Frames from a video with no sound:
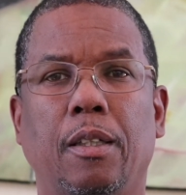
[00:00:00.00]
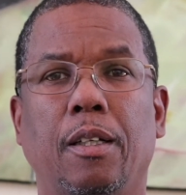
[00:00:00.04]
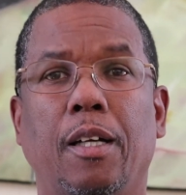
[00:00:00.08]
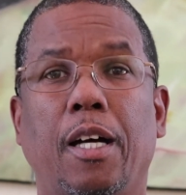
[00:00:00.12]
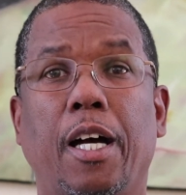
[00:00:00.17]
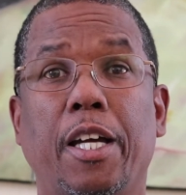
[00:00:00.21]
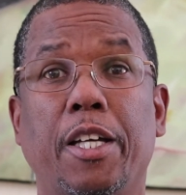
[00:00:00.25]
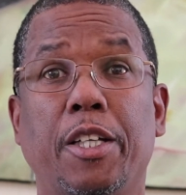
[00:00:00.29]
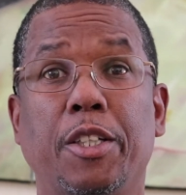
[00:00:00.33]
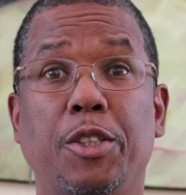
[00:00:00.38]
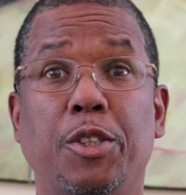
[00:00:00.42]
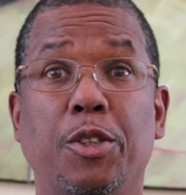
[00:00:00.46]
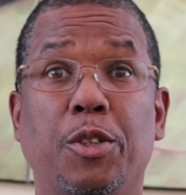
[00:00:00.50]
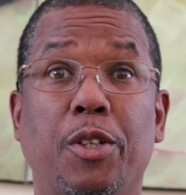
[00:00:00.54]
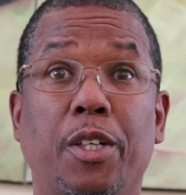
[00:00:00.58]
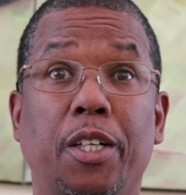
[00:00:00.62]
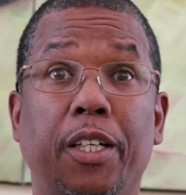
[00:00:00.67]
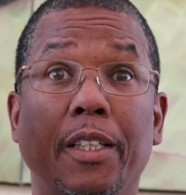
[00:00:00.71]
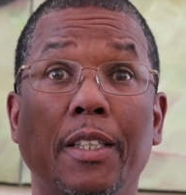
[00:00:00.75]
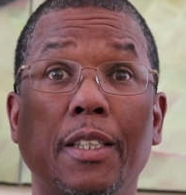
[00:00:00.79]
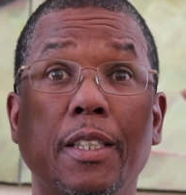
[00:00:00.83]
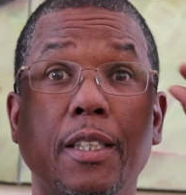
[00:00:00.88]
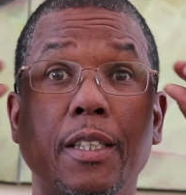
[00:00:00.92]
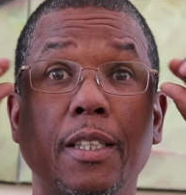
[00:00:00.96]
How you
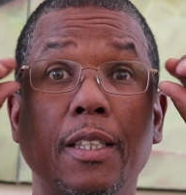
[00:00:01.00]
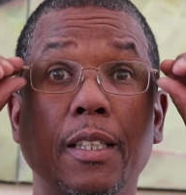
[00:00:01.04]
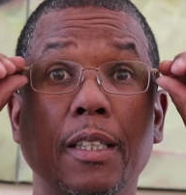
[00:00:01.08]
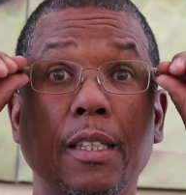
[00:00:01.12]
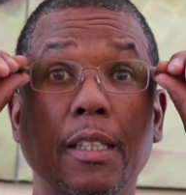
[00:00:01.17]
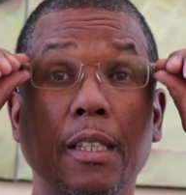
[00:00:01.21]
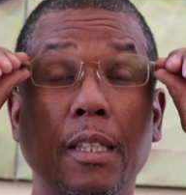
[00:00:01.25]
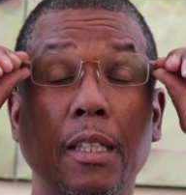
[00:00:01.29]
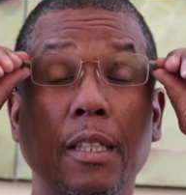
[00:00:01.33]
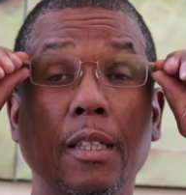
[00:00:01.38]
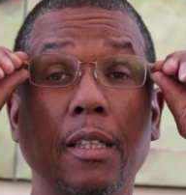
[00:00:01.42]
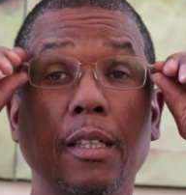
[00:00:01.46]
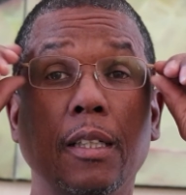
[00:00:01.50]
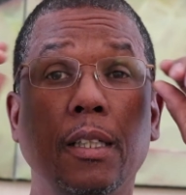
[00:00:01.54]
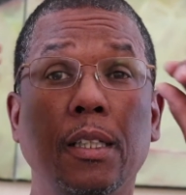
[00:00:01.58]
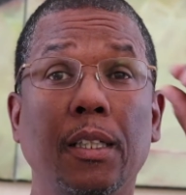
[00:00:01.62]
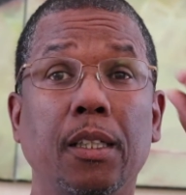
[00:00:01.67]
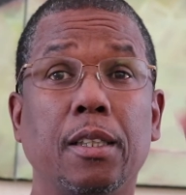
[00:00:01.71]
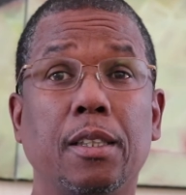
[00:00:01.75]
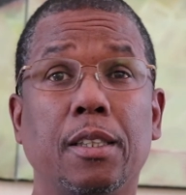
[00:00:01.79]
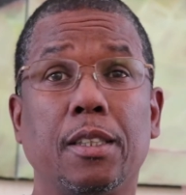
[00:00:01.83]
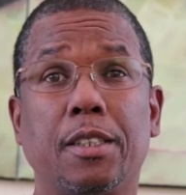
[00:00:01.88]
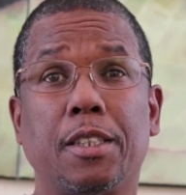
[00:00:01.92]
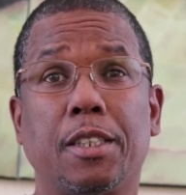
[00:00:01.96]
doing?
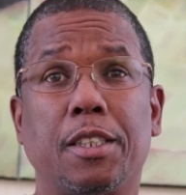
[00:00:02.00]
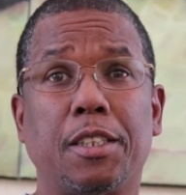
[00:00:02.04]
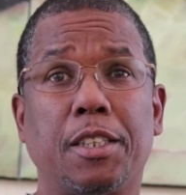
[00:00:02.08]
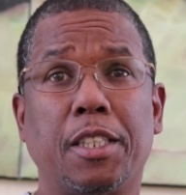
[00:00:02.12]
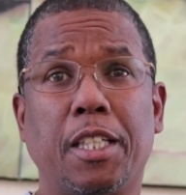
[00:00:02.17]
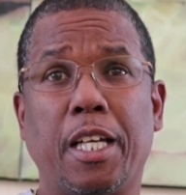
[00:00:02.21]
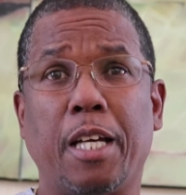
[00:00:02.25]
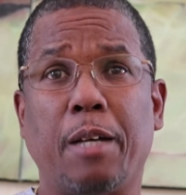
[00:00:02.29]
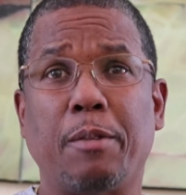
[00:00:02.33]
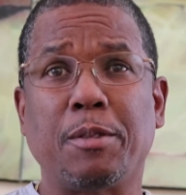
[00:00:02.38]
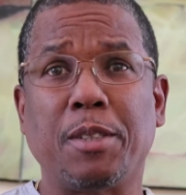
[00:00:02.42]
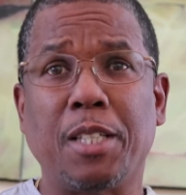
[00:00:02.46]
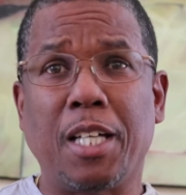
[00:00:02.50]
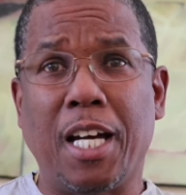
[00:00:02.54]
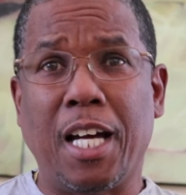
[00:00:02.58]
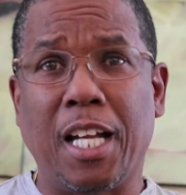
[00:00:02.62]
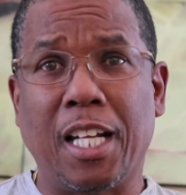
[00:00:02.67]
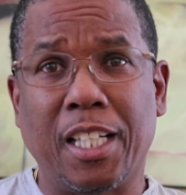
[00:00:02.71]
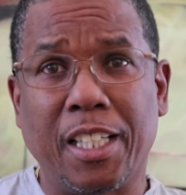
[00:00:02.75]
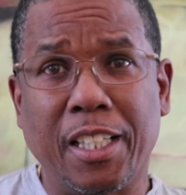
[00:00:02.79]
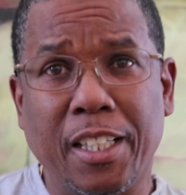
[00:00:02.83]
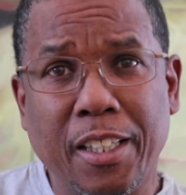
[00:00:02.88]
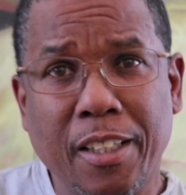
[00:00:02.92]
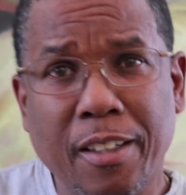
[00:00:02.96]
This is Sam
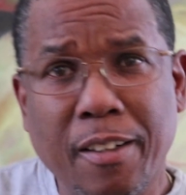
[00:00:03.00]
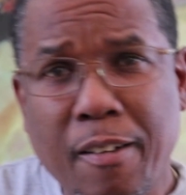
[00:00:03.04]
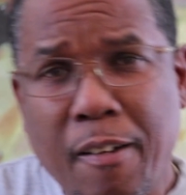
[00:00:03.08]
Tolley.